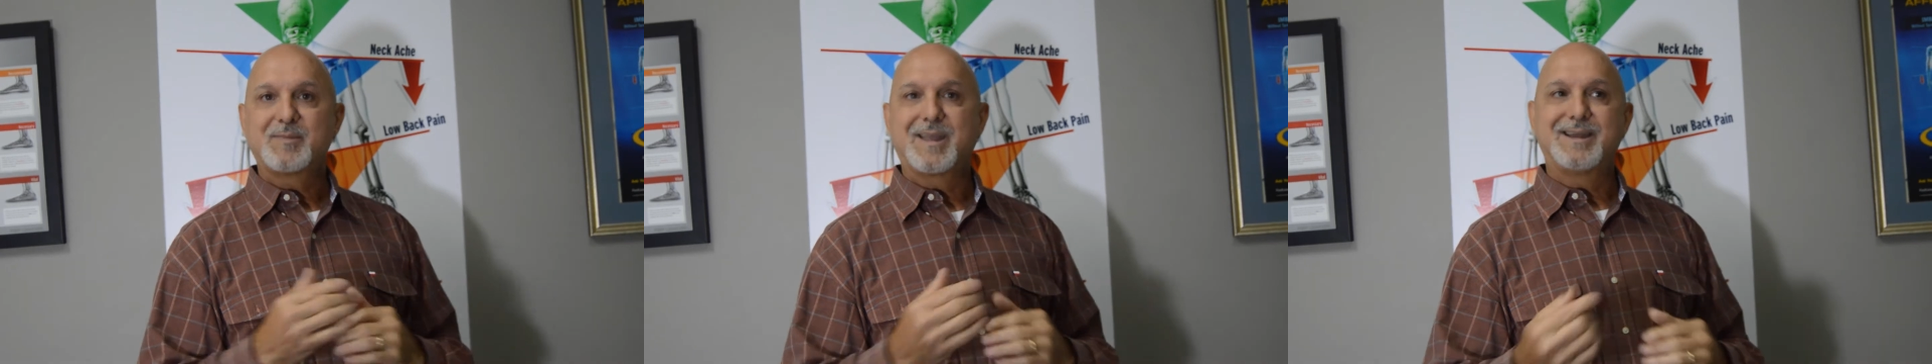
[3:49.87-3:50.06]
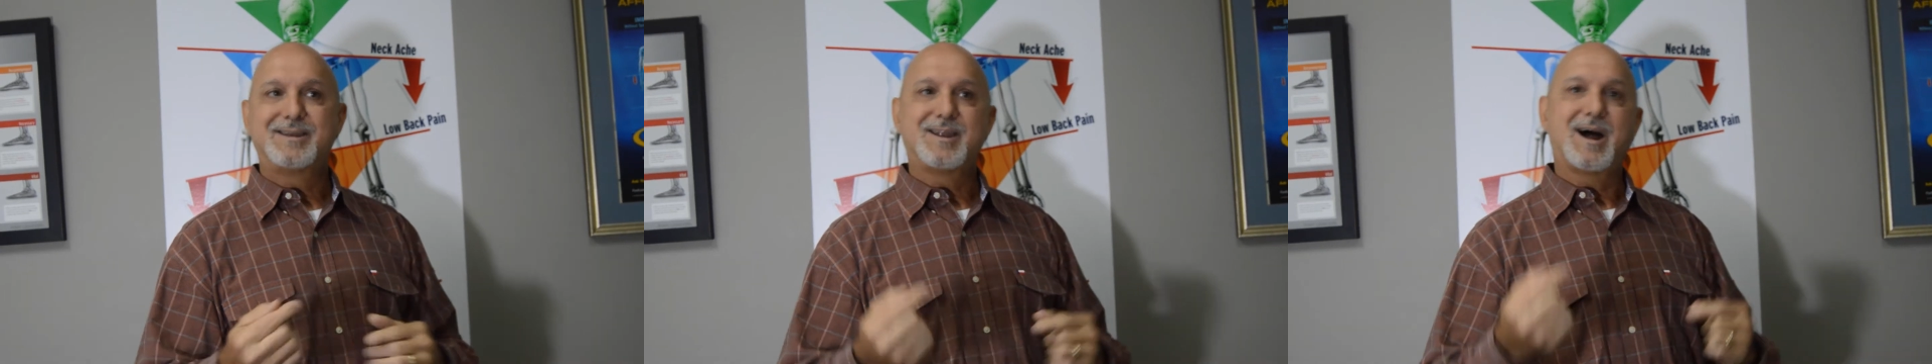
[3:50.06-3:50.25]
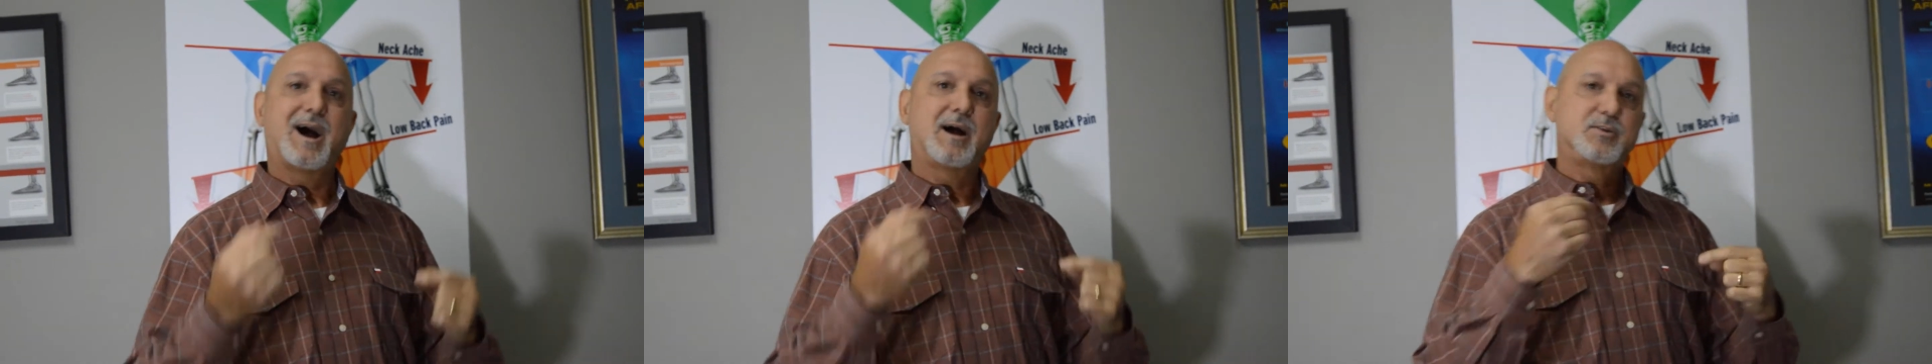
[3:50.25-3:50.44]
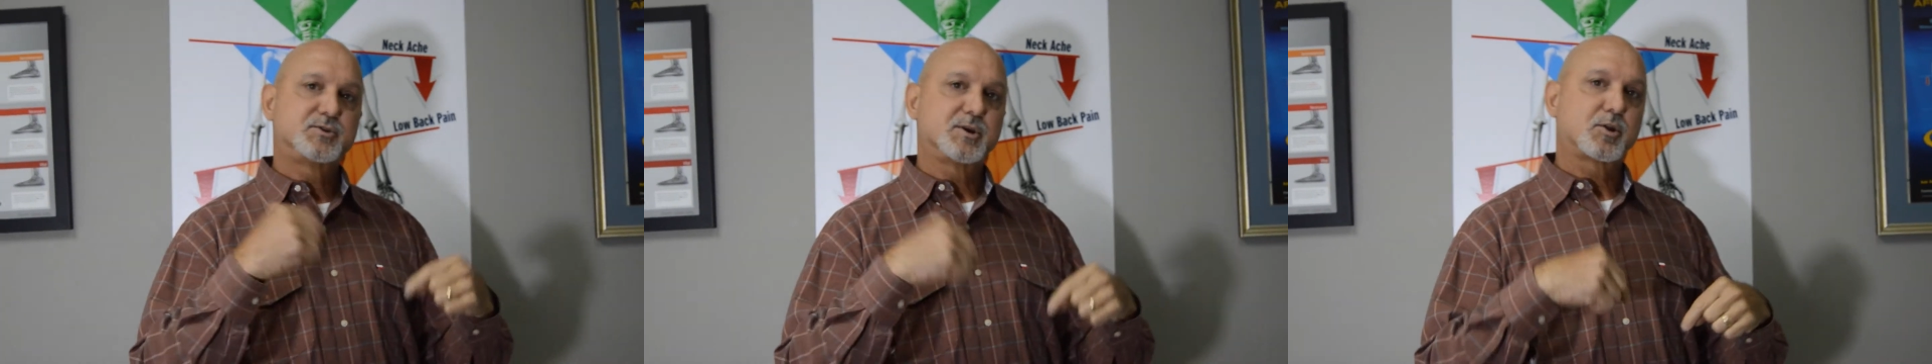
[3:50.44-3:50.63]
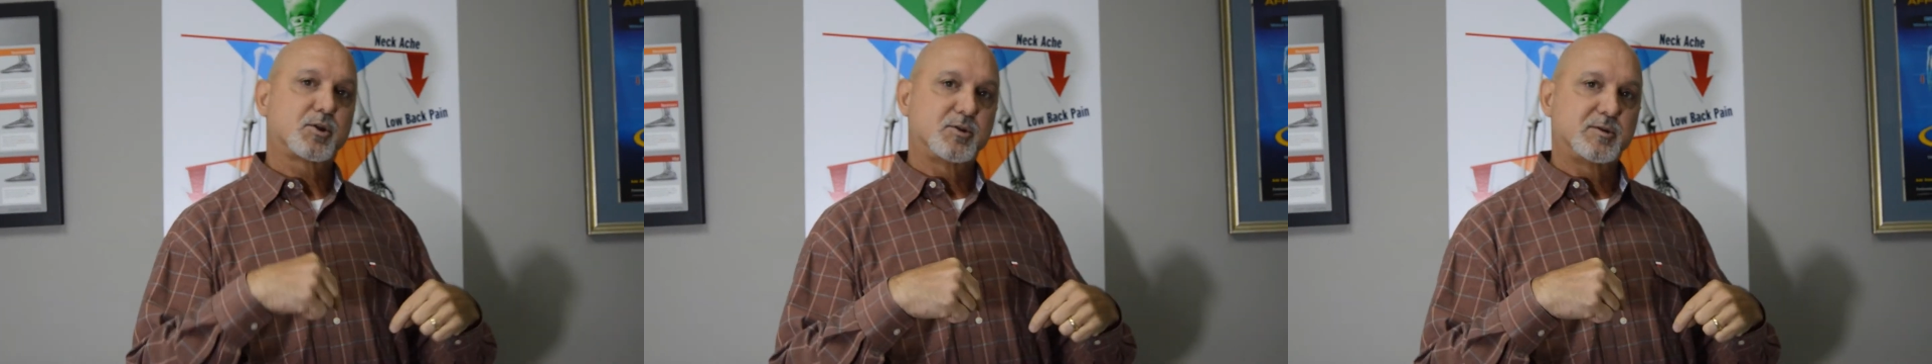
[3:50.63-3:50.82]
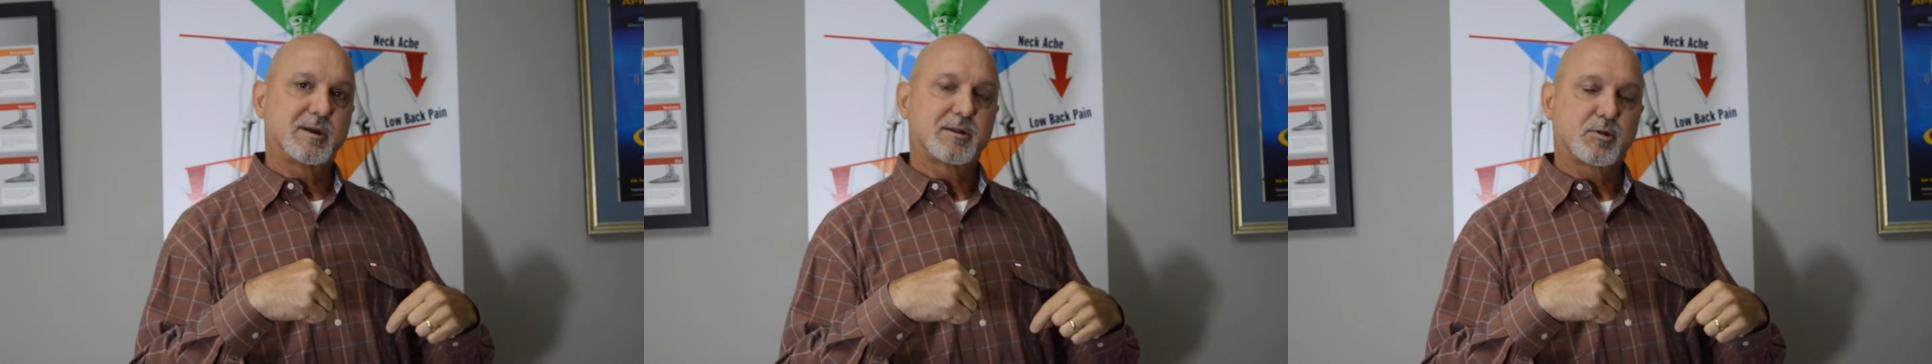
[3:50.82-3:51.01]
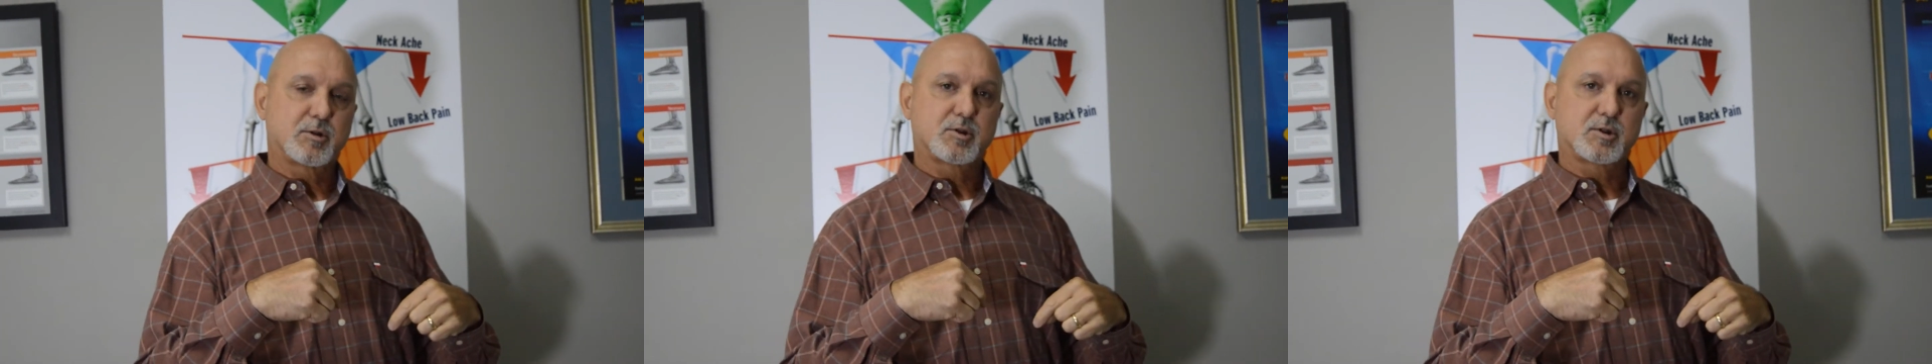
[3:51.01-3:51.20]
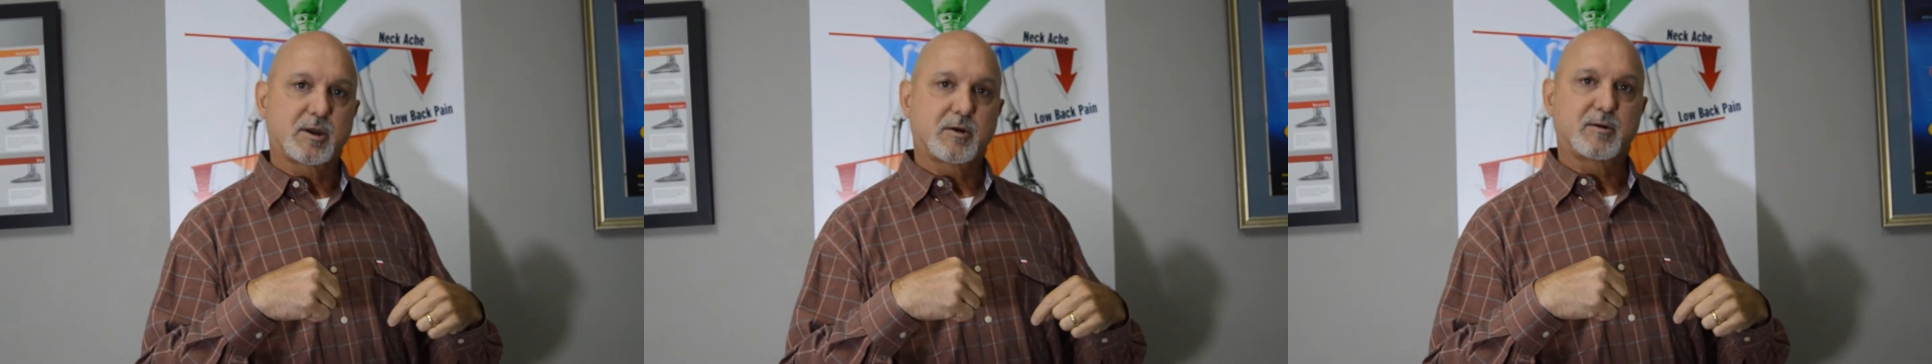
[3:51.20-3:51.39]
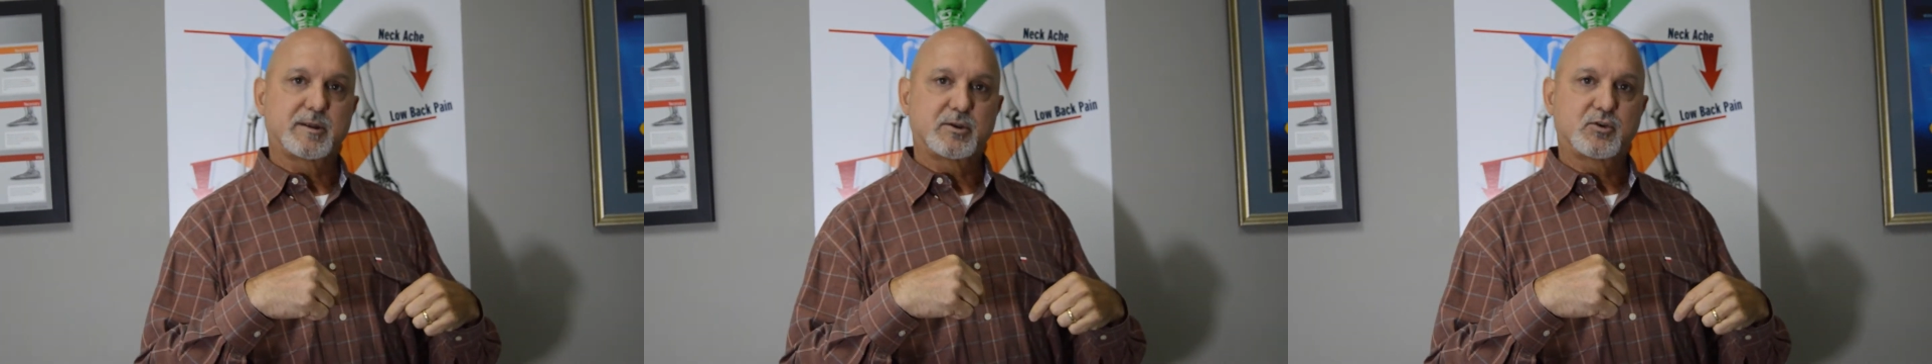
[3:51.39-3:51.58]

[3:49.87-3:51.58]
and not just necessarily